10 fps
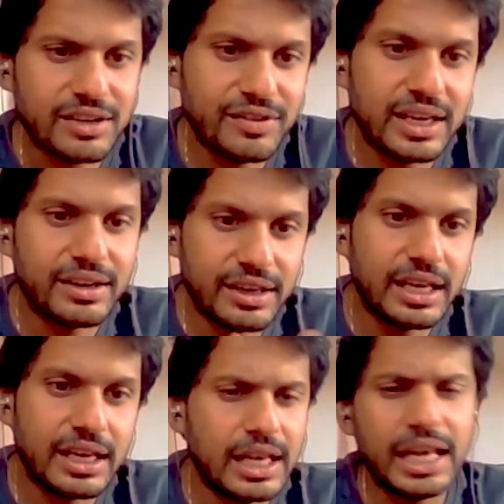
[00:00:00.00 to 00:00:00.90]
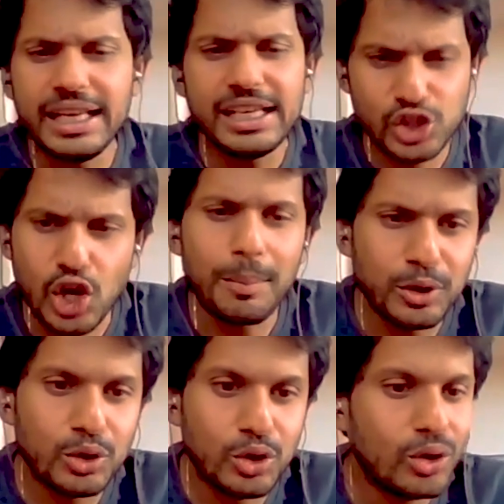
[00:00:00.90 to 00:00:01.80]
sanitizer. Any
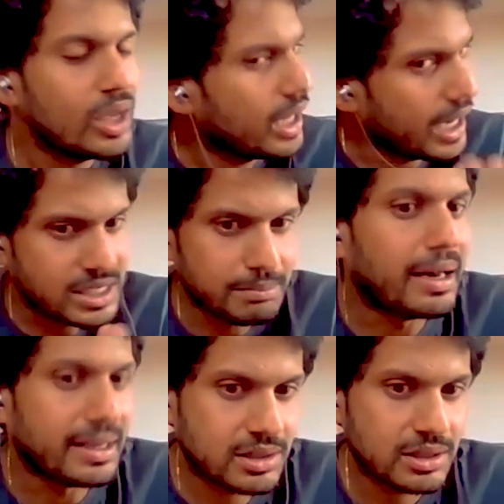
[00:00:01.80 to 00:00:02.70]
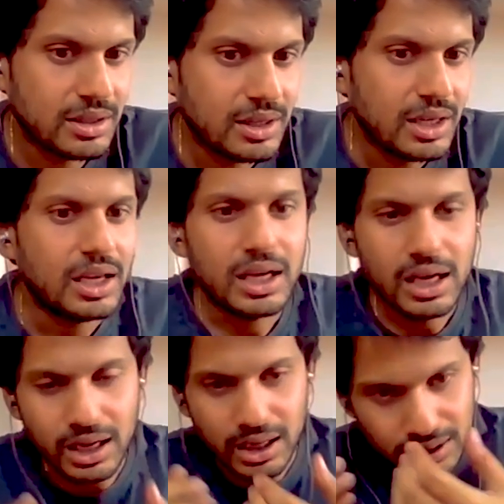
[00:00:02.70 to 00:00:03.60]
shop you go, it's must.
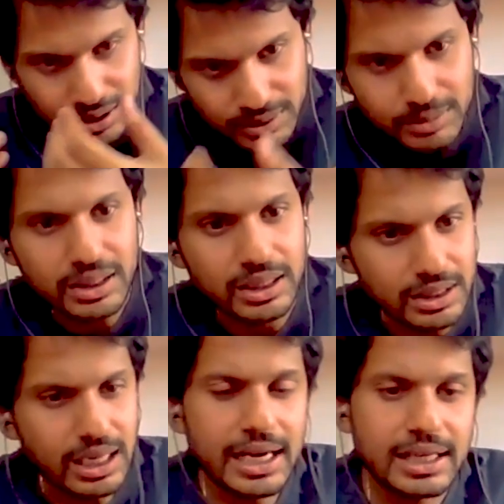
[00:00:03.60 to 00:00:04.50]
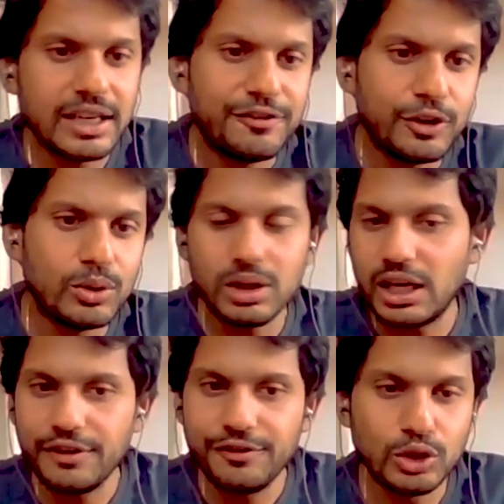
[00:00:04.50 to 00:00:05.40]
Uh, and
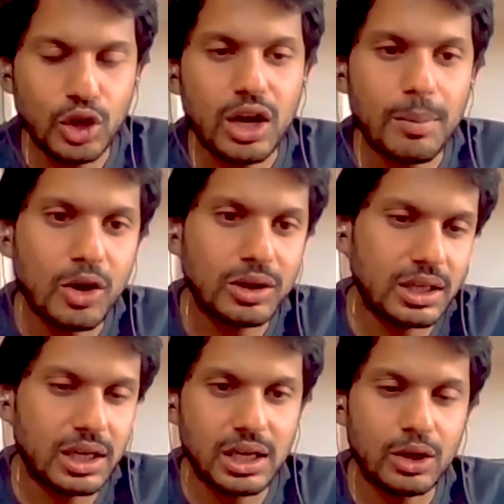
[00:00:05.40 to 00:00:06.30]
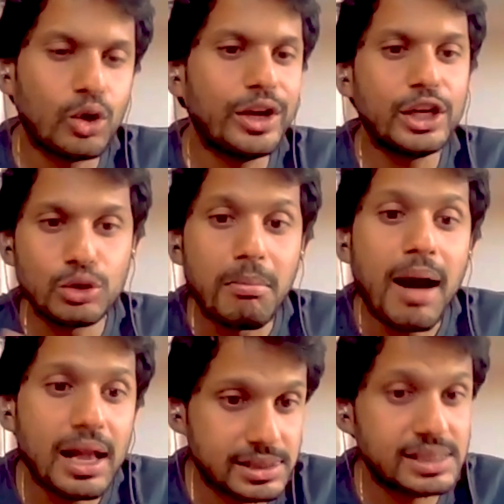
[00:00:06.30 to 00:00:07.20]
if you talk about
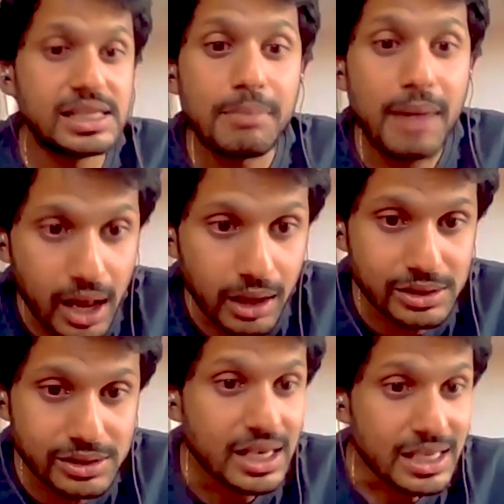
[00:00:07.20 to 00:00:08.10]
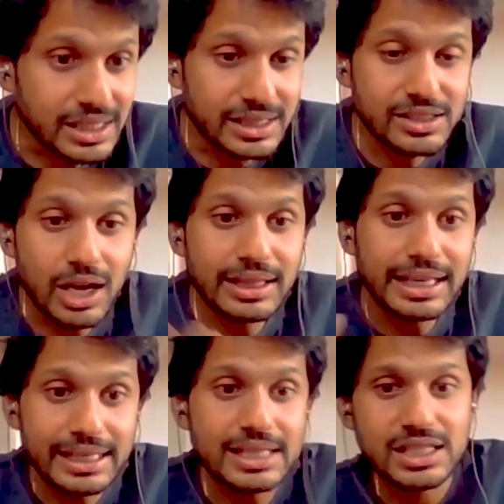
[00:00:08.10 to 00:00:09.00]
going into malls, cinema halls, see,
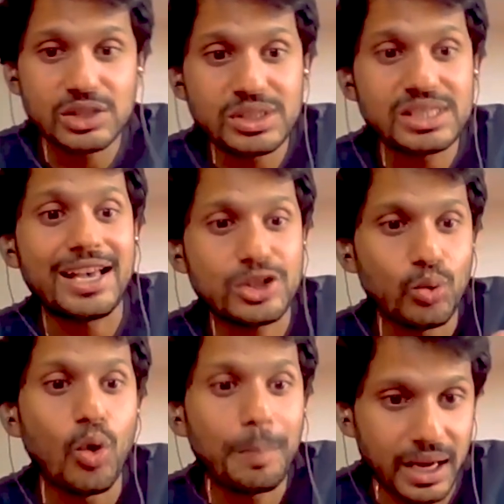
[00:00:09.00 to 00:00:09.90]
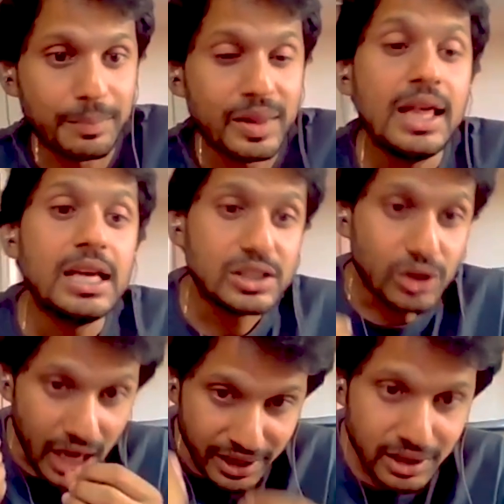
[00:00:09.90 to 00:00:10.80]
these are the industries which has to open up.
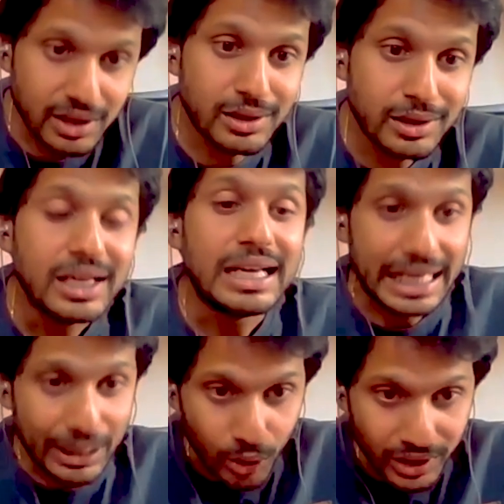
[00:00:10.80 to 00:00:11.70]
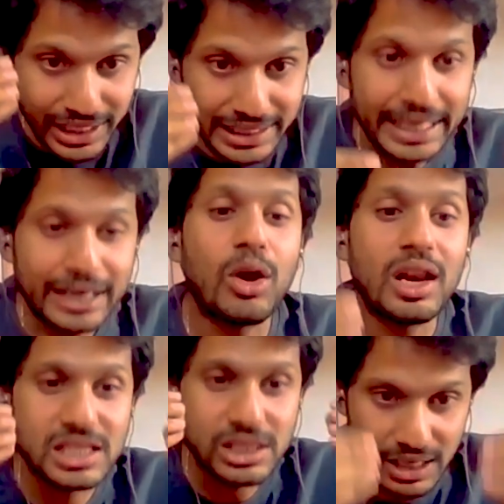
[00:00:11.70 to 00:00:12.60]
So here only
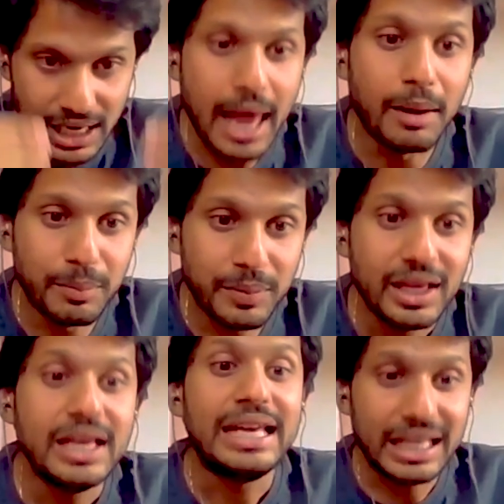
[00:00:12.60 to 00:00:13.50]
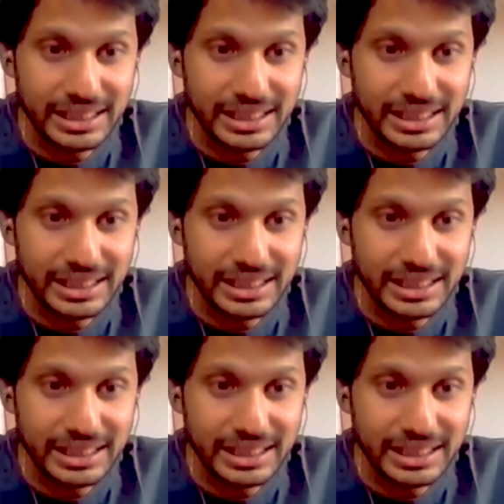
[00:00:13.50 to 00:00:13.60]
technology will help.